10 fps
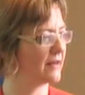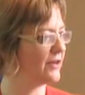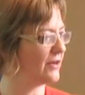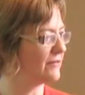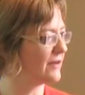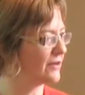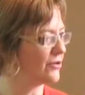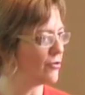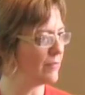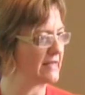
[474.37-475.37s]

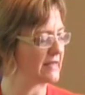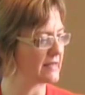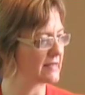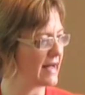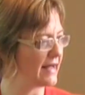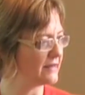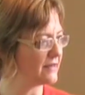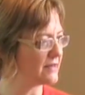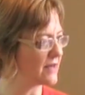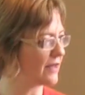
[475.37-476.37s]
you're not meeting the standards.